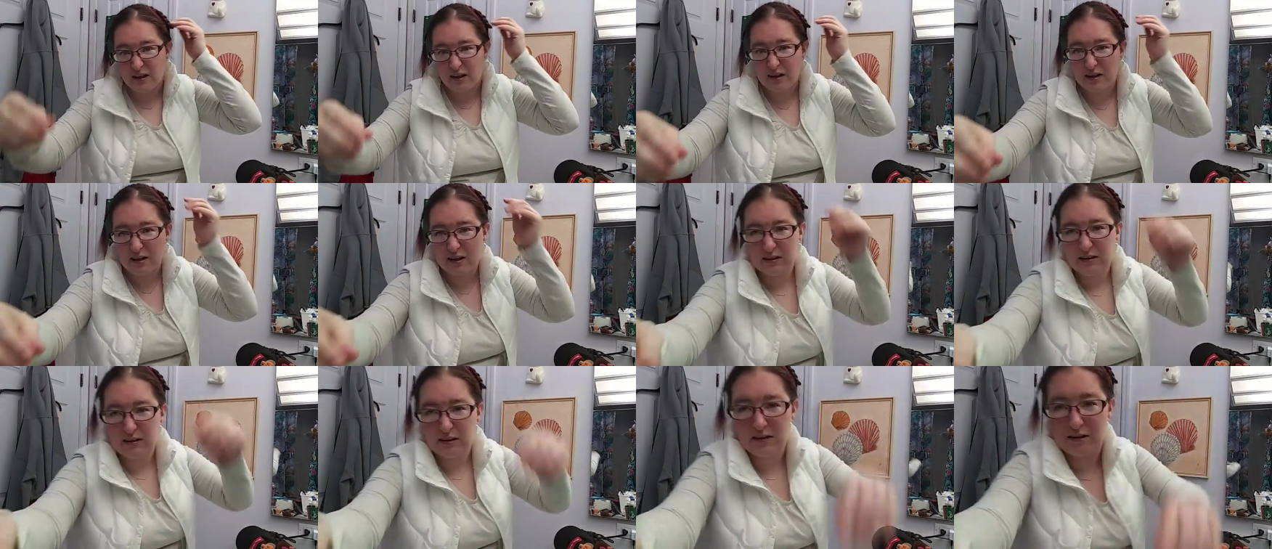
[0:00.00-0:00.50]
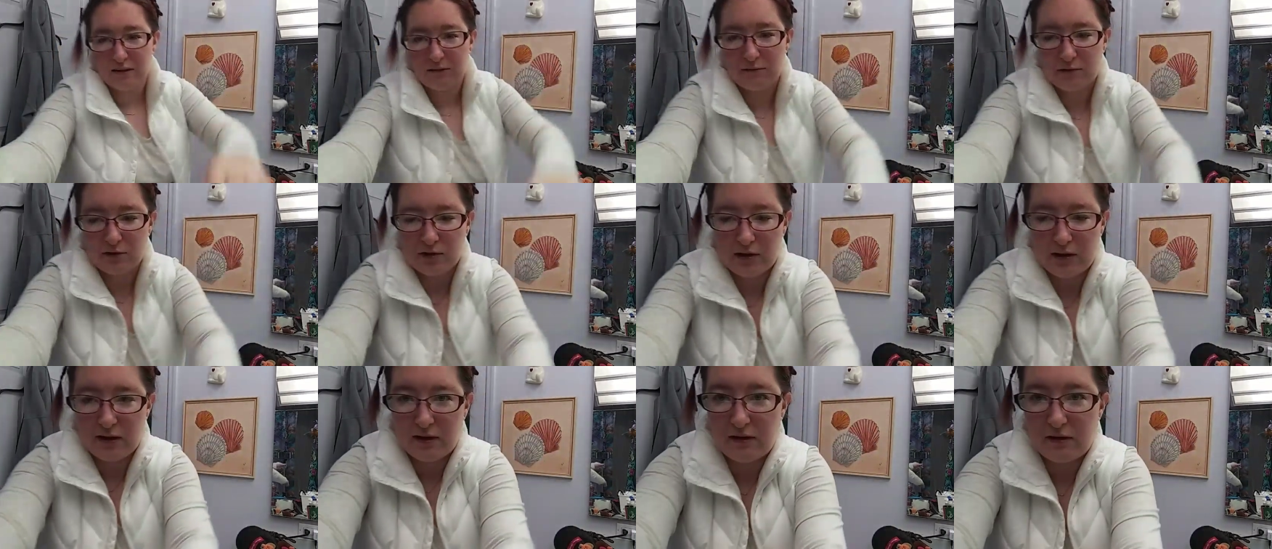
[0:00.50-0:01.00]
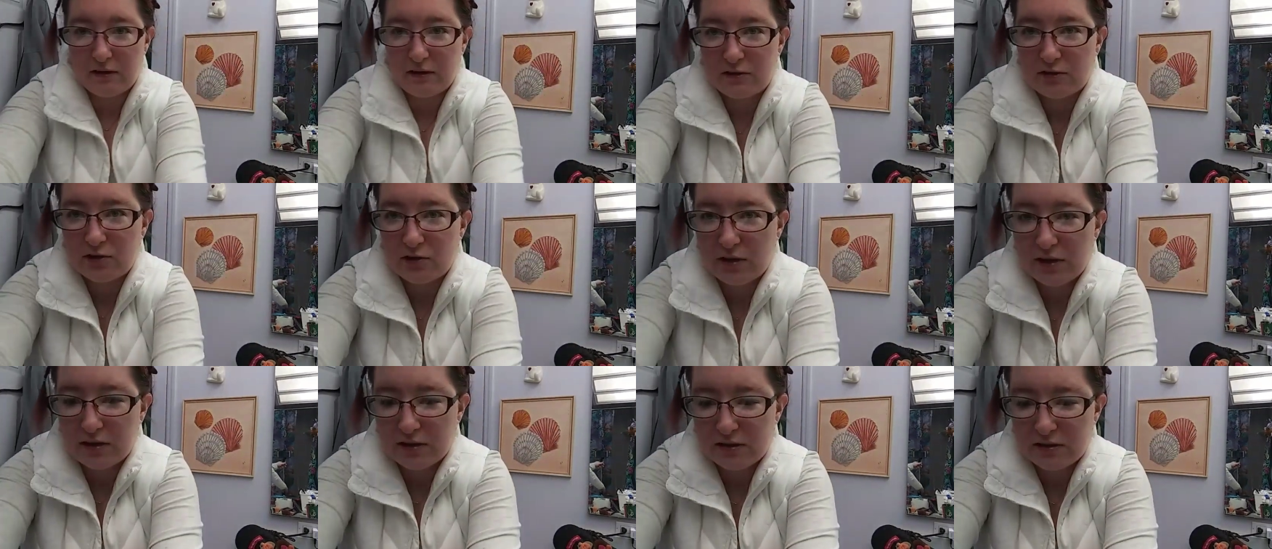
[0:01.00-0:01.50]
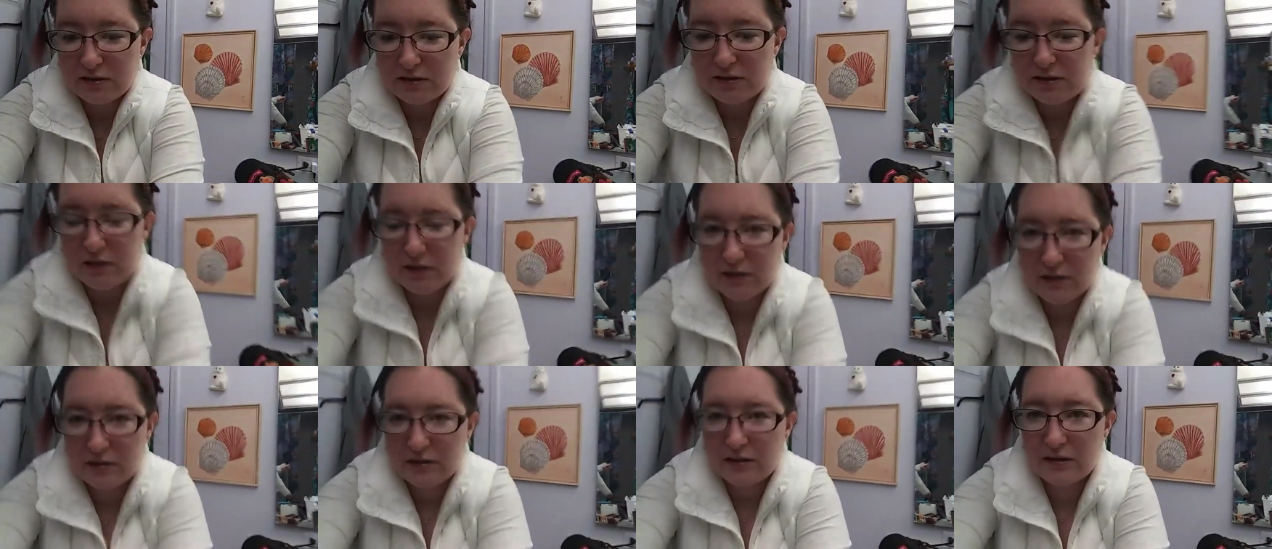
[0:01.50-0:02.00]
I guess I could try to adjust
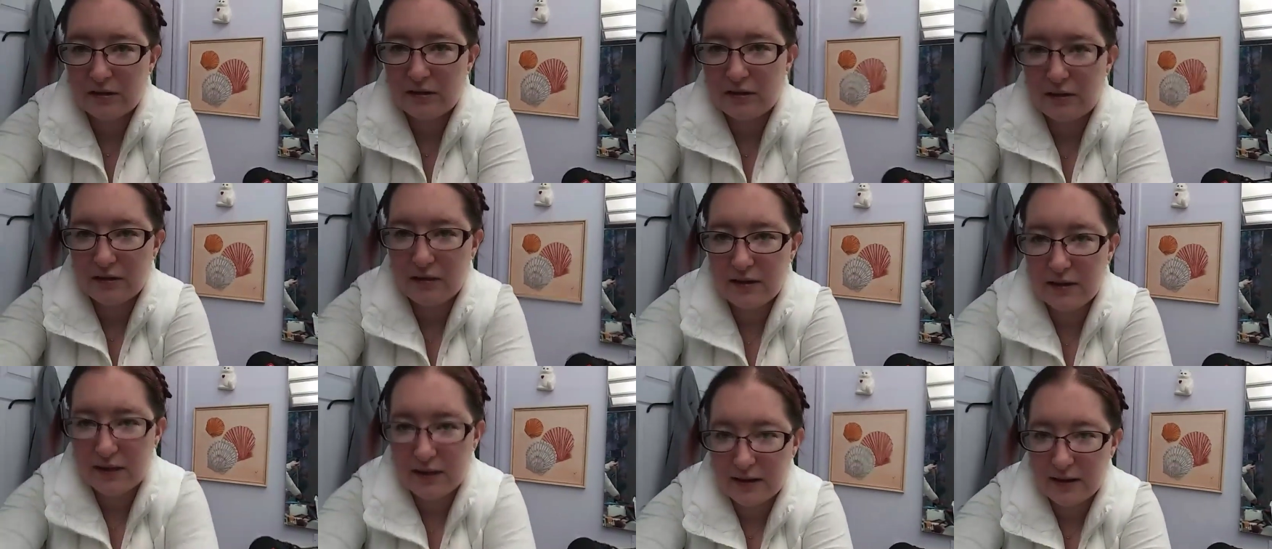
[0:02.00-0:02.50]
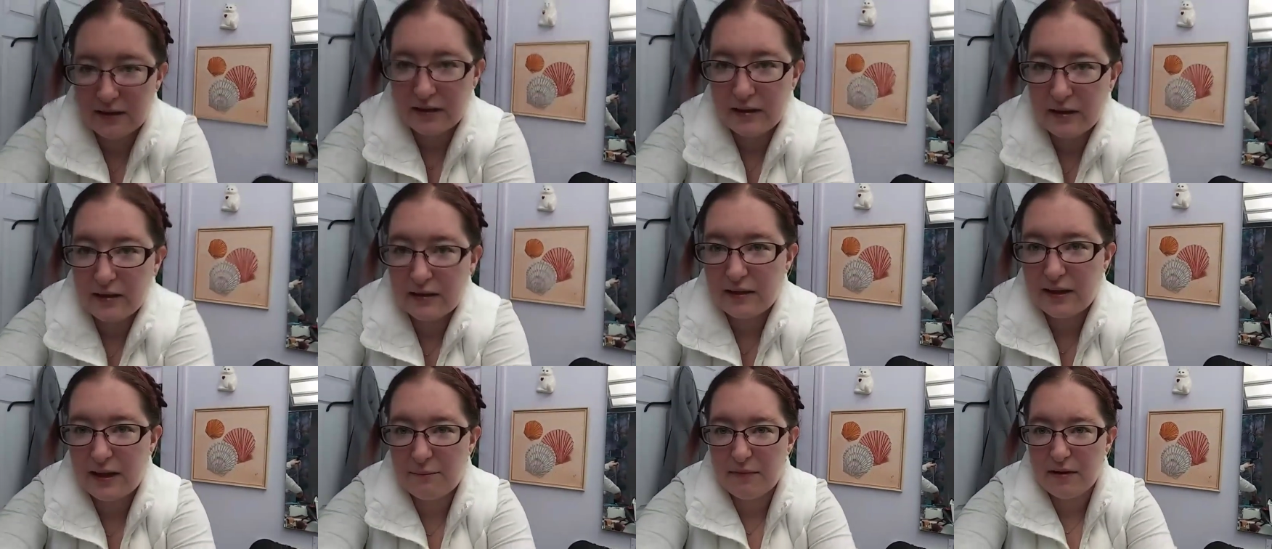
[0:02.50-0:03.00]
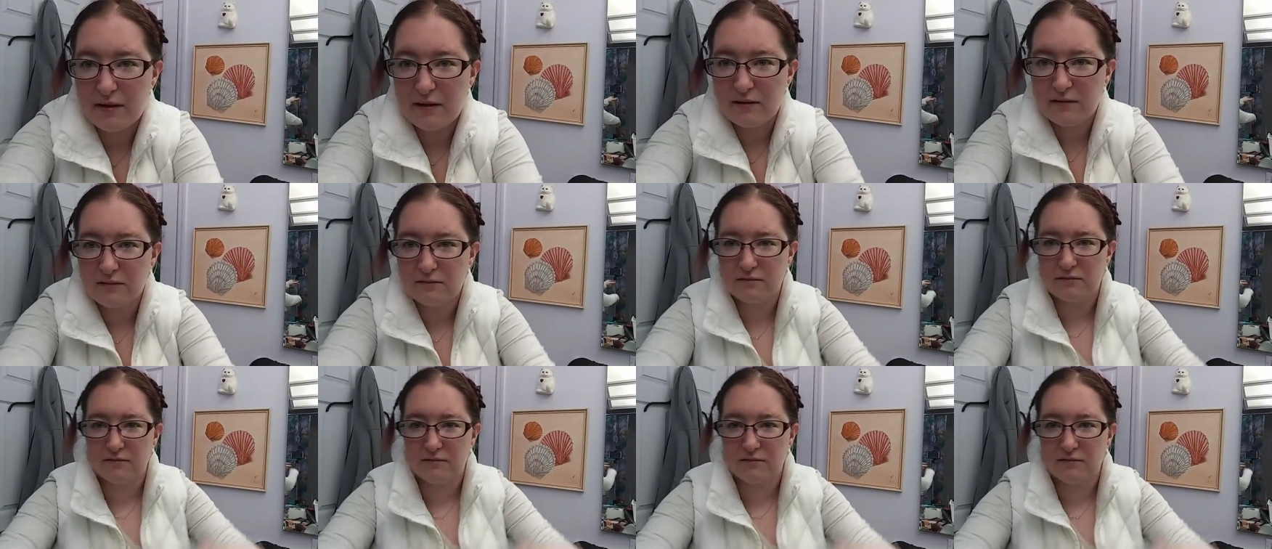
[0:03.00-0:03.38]
it. There. That better?